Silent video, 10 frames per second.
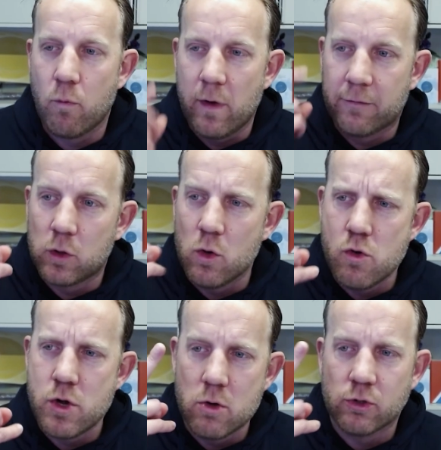We have
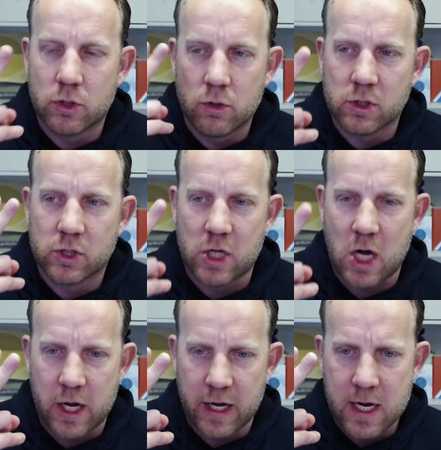2 new students
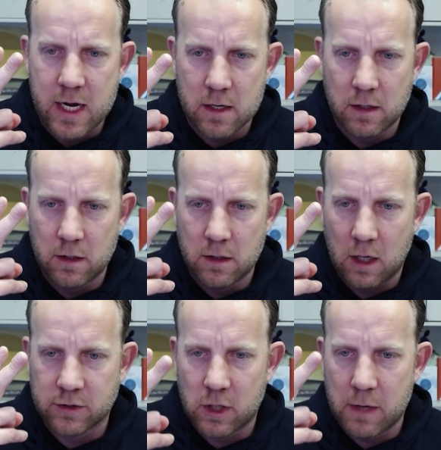starting
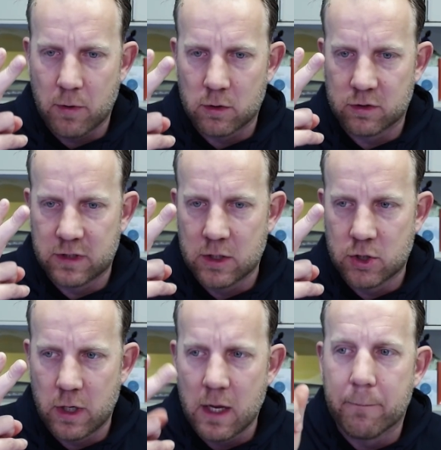on Studyportals, their
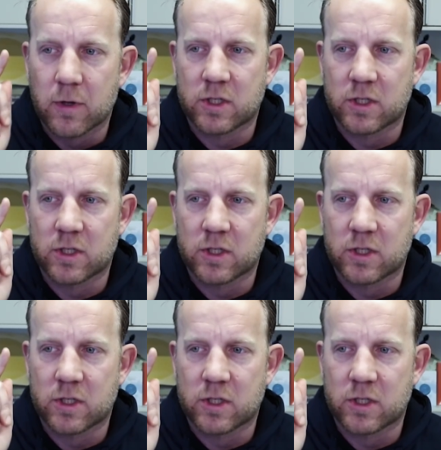journey per